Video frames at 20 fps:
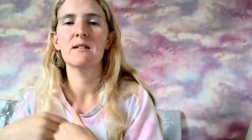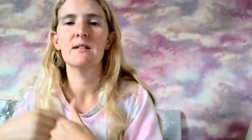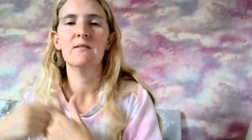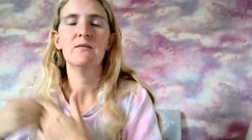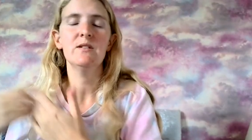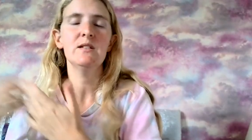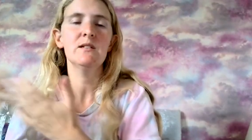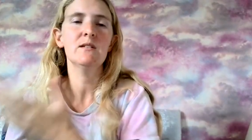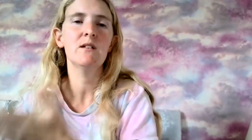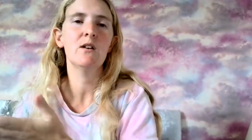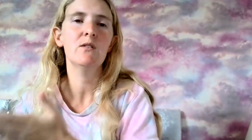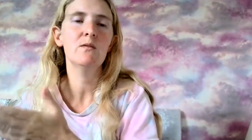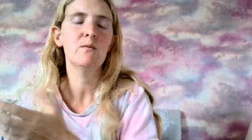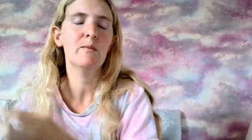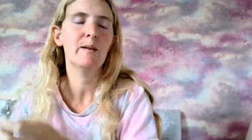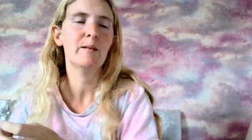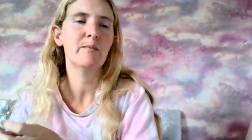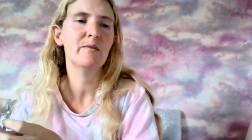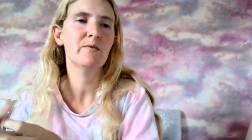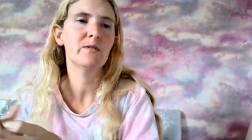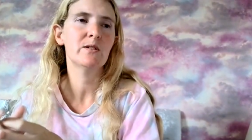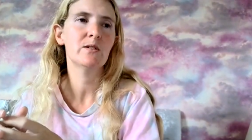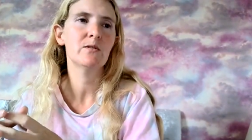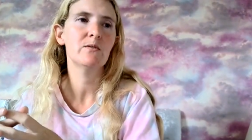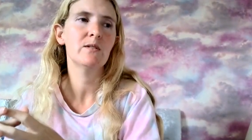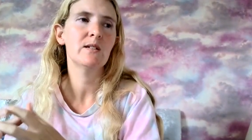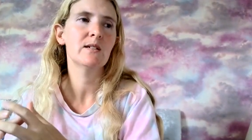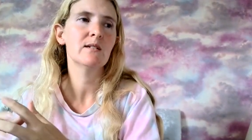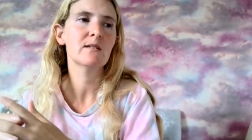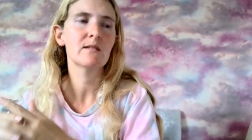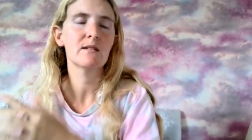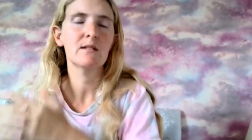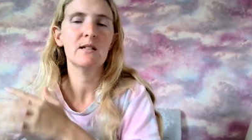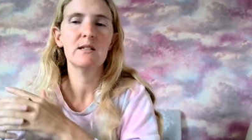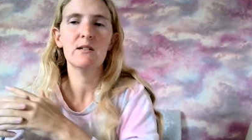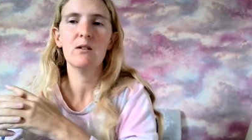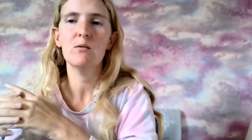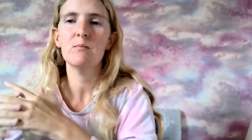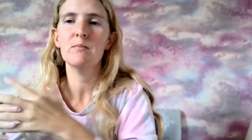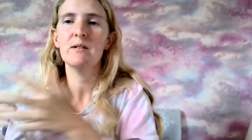And if he's known about me for two years, and I
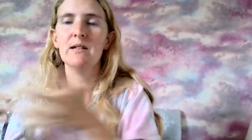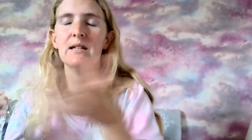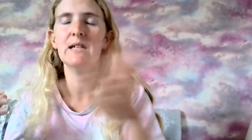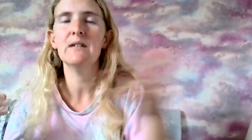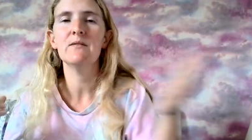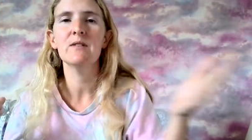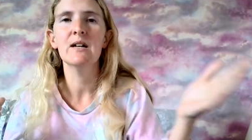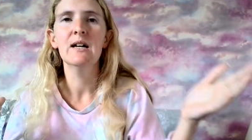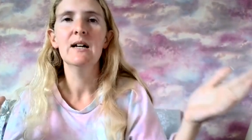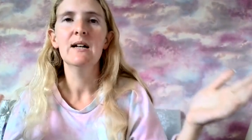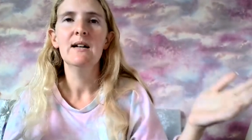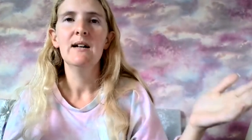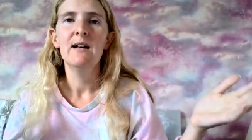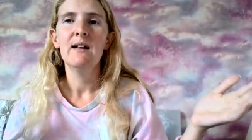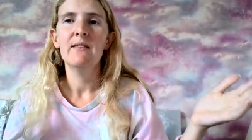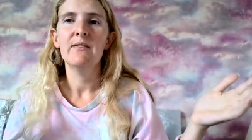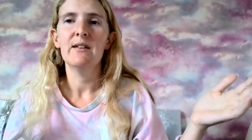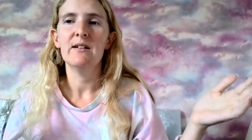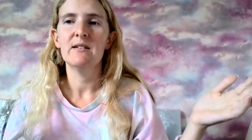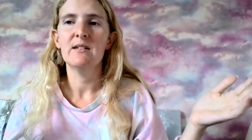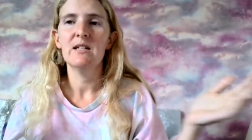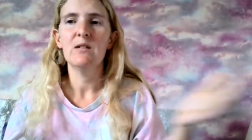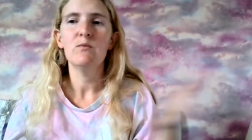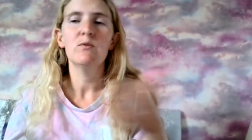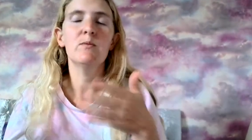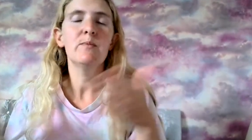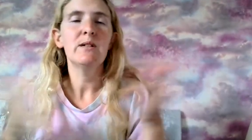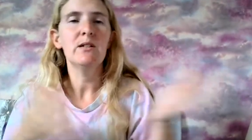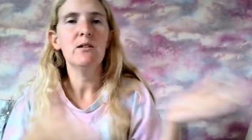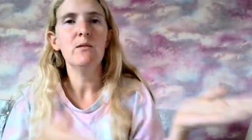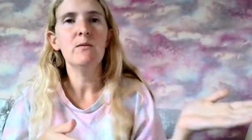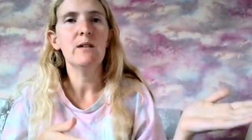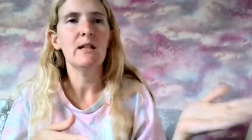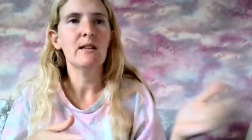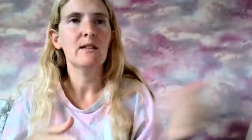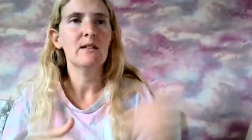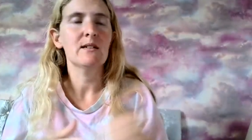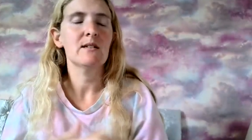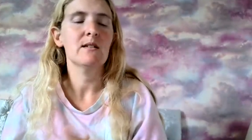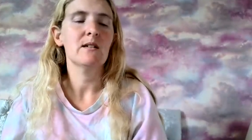don't believe that he would be
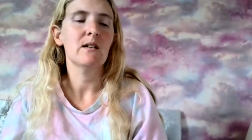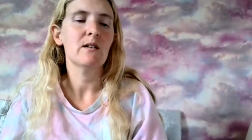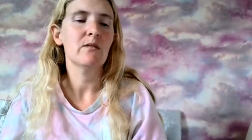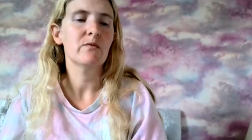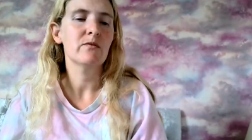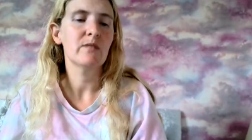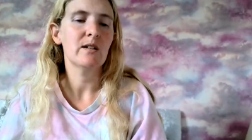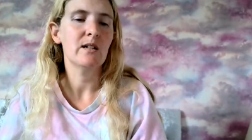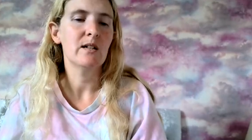doing this stuff.